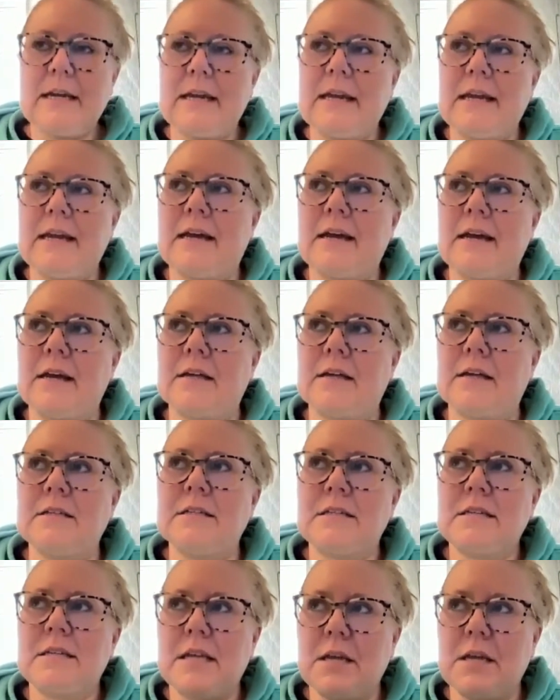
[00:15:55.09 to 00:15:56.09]

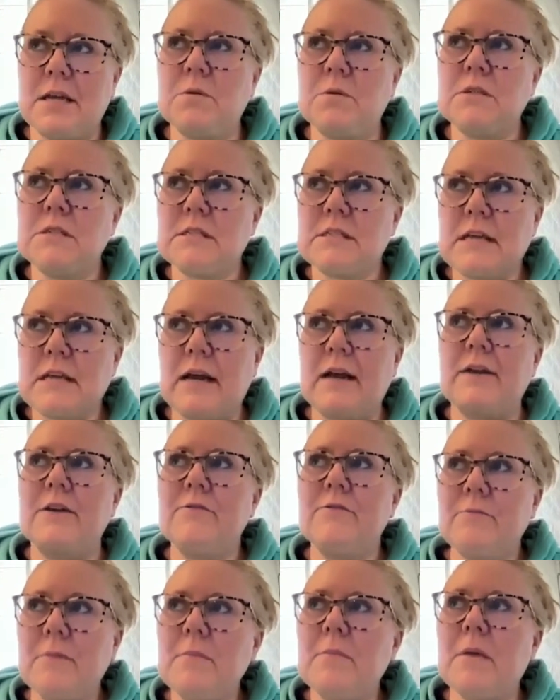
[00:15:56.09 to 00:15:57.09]
And he was kind
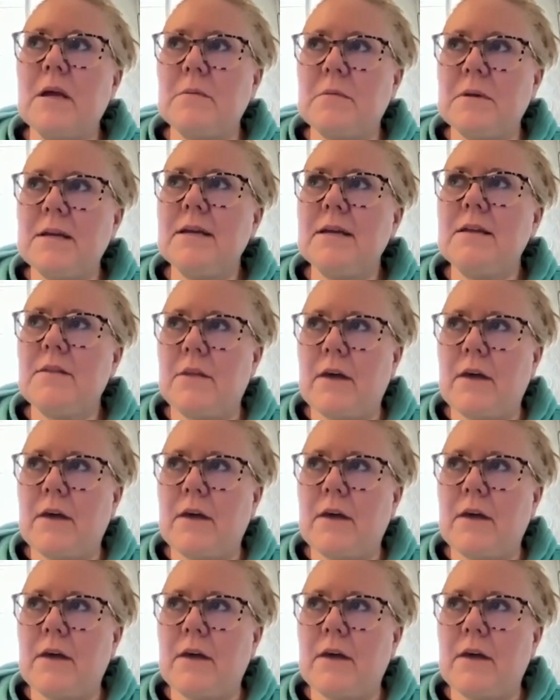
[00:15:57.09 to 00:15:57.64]
of my baby